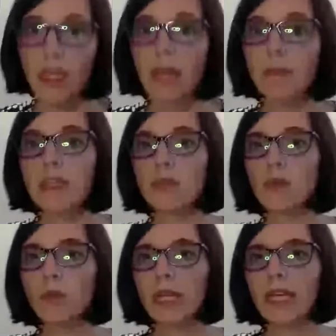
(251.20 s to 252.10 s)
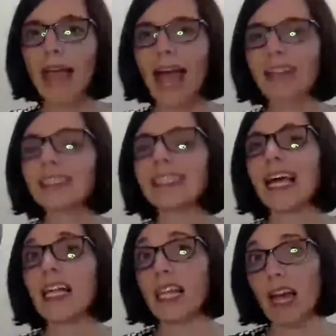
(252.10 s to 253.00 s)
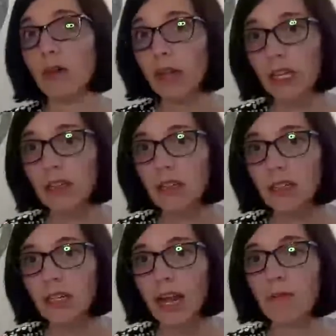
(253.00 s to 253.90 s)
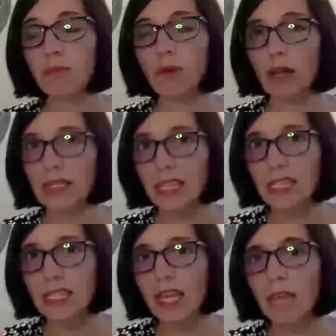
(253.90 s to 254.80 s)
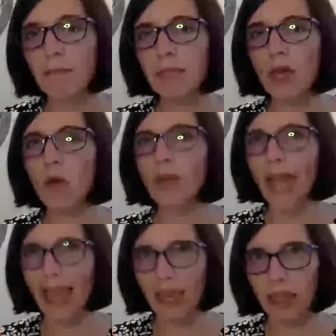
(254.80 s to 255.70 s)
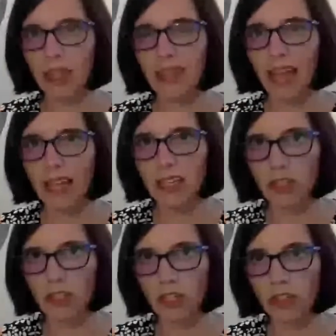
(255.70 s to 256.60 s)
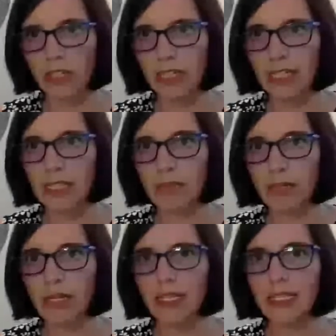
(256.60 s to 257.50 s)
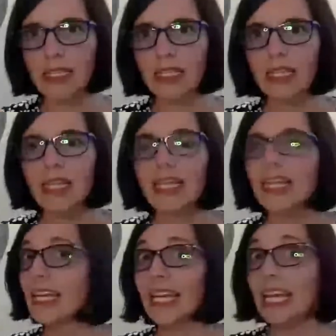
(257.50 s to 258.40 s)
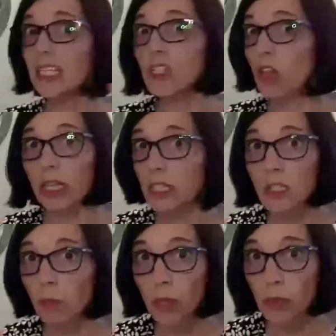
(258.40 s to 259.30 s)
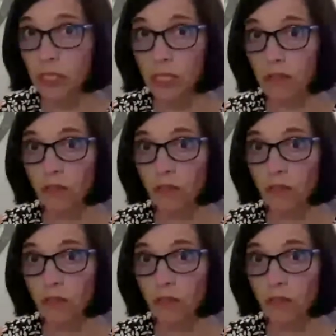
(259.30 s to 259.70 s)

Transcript: Because when we can actually allow anger and process it and be okay that that is our current experience, it's not explosive